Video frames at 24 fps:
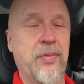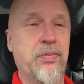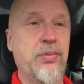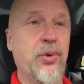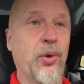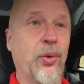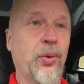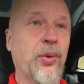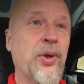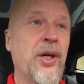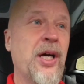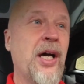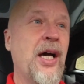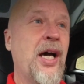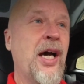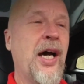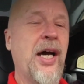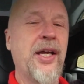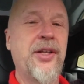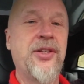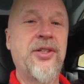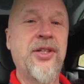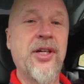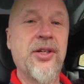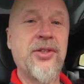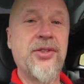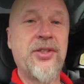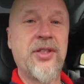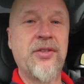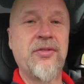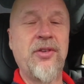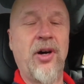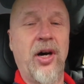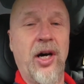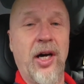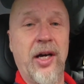bought had just
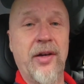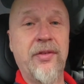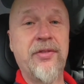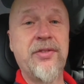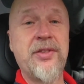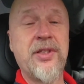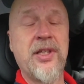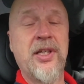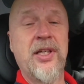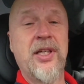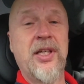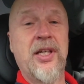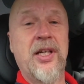arrived